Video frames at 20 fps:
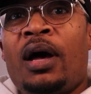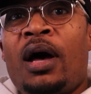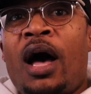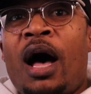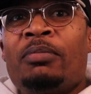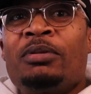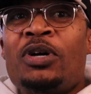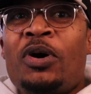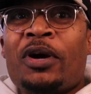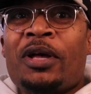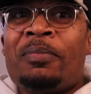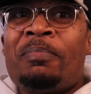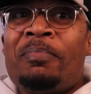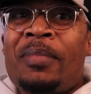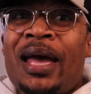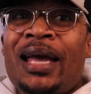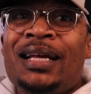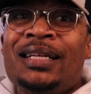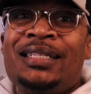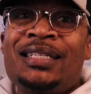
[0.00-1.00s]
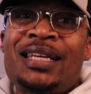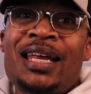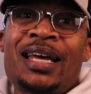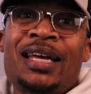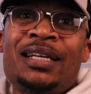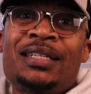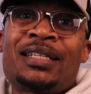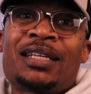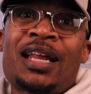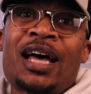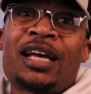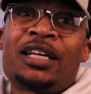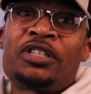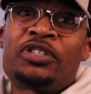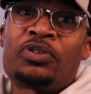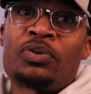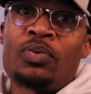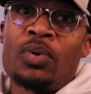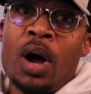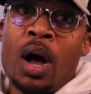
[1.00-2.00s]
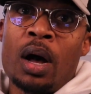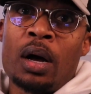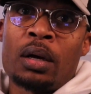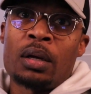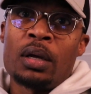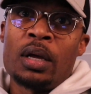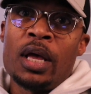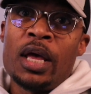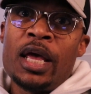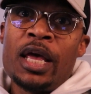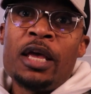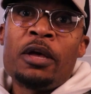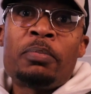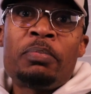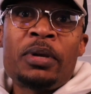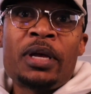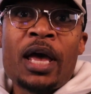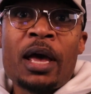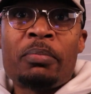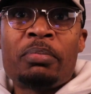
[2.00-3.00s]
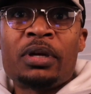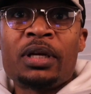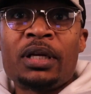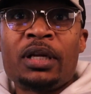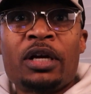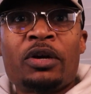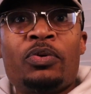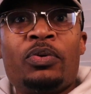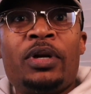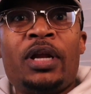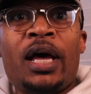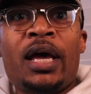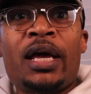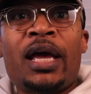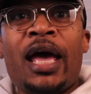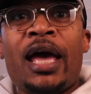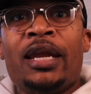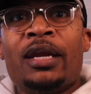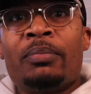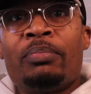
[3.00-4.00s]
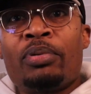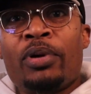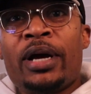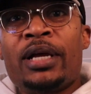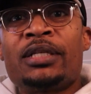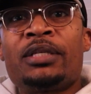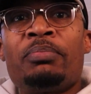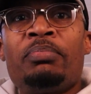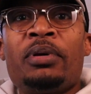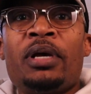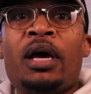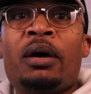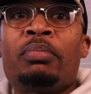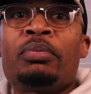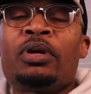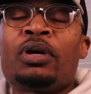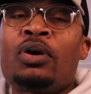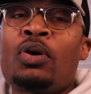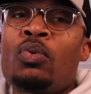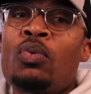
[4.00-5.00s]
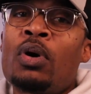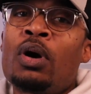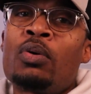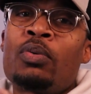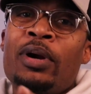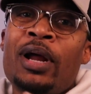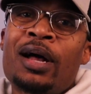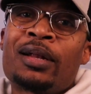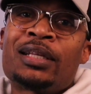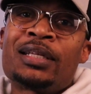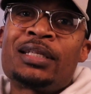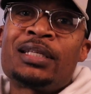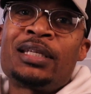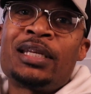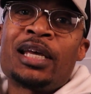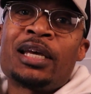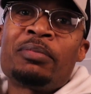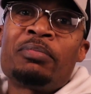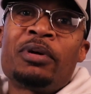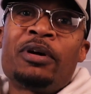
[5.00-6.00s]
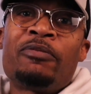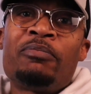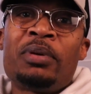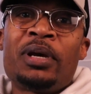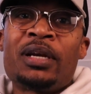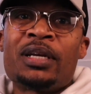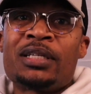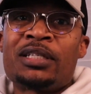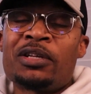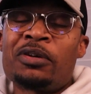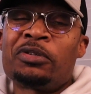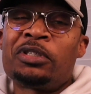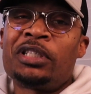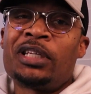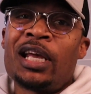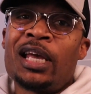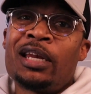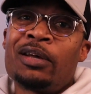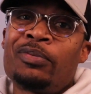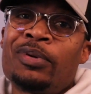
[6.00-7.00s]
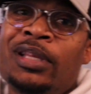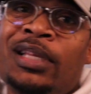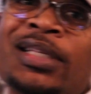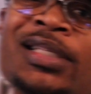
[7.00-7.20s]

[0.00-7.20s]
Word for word: I'm talking mainstays like Ciroc. He'll be able to liquidate and the brands will be able to go on without the stigma of being associated with his